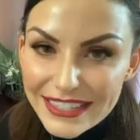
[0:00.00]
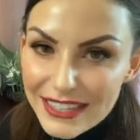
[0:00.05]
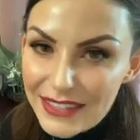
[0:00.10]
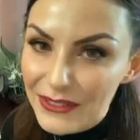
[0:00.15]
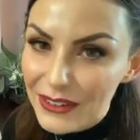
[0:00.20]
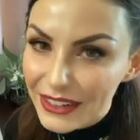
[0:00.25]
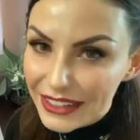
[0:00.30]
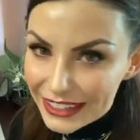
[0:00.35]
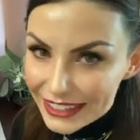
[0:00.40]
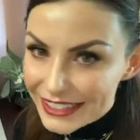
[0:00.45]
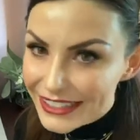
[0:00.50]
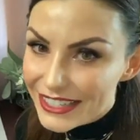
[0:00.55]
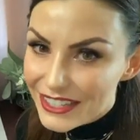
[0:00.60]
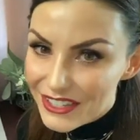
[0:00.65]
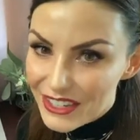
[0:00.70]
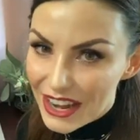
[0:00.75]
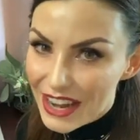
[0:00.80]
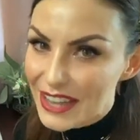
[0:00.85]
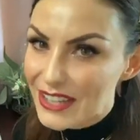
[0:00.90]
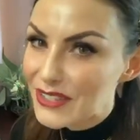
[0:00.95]
If we need to
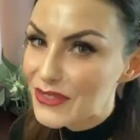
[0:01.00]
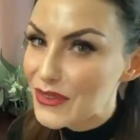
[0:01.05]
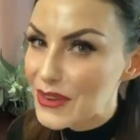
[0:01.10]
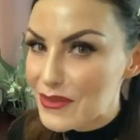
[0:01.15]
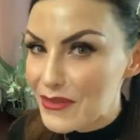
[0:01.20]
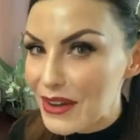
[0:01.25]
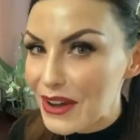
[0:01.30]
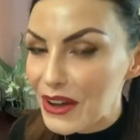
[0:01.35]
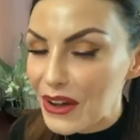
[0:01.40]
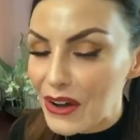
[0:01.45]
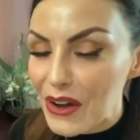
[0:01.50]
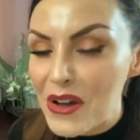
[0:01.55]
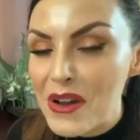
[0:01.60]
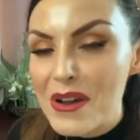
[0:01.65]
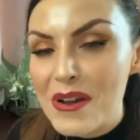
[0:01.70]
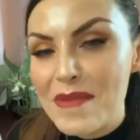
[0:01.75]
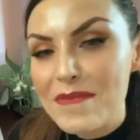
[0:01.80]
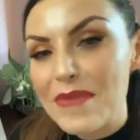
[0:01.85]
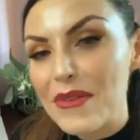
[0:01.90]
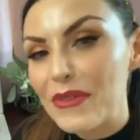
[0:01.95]
change, we will,
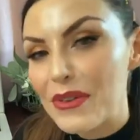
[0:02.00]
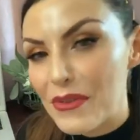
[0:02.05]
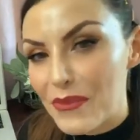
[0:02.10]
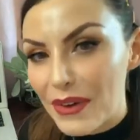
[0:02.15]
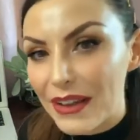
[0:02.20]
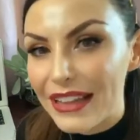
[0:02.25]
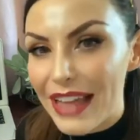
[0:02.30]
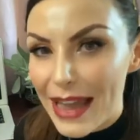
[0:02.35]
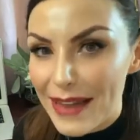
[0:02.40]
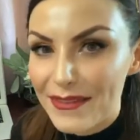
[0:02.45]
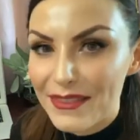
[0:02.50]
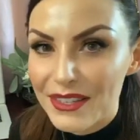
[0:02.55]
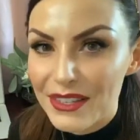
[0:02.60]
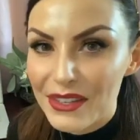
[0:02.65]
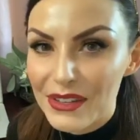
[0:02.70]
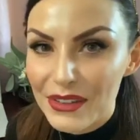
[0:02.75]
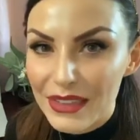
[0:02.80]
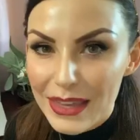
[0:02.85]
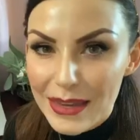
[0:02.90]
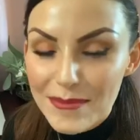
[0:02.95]
but we will
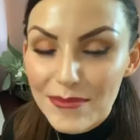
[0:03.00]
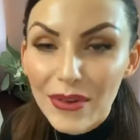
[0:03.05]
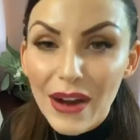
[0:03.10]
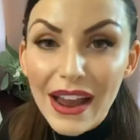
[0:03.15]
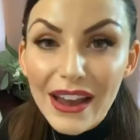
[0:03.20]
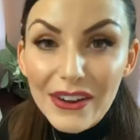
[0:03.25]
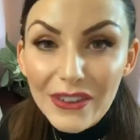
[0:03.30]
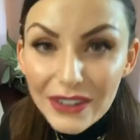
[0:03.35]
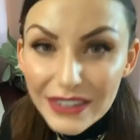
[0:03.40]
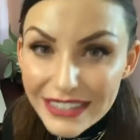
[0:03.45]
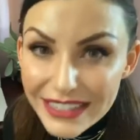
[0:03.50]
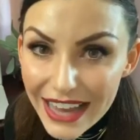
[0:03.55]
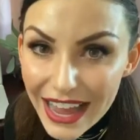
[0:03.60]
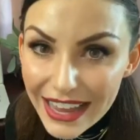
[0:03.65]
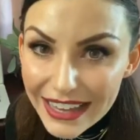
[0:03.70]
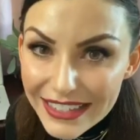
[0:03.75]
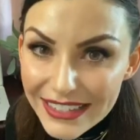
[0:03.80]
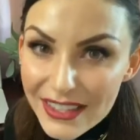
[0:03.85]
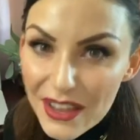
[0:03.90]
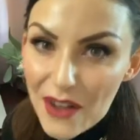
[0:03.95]
absolutely
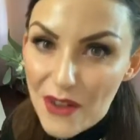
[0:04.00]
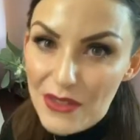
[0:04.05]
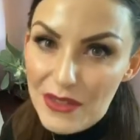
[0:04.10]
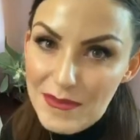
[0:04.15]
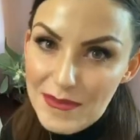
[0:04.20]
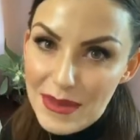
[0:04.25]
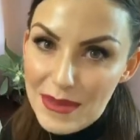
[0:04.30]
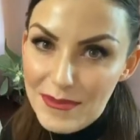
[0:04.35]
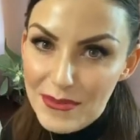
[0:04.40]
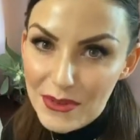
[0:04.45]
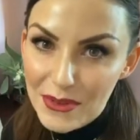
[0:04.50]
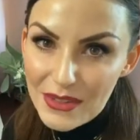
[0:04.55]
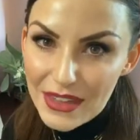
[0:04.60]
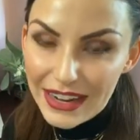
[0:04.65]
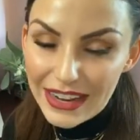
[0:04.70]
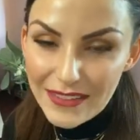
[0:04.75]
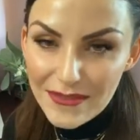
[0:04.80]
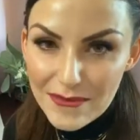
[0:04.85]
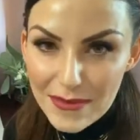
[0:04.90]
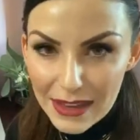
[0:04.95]
prioritize all the people that
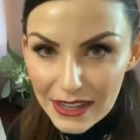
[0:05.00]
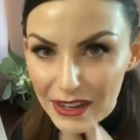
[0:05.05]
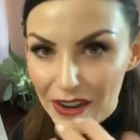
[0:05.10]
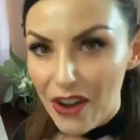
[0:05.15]
have been